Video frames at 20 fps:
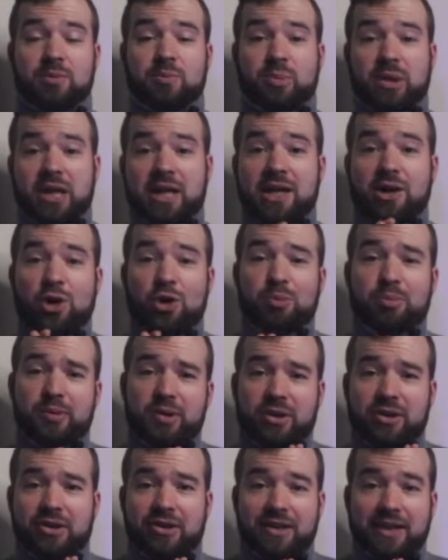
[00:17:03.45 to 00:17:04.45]
But I hope
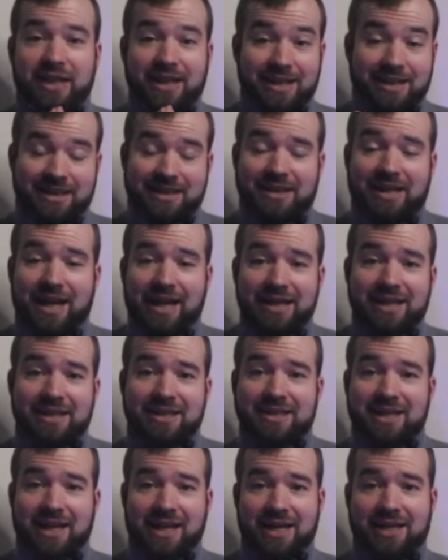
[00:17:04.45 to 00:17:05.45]
you're excited
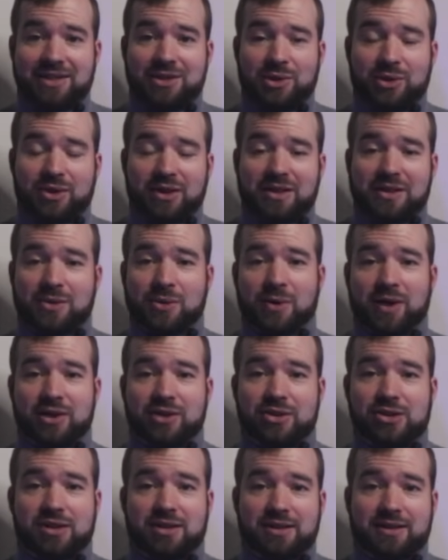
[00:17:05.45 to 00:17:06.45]
to answer these
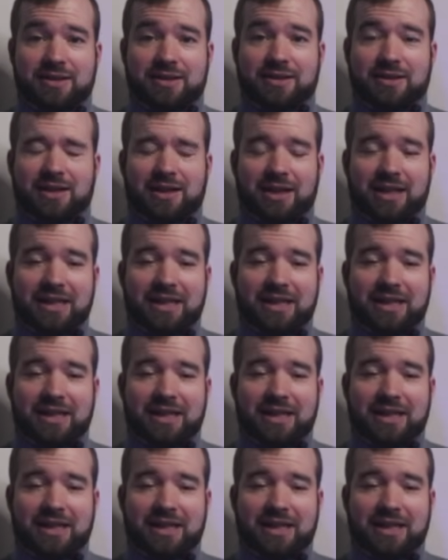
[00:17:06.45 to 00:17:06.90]
questions.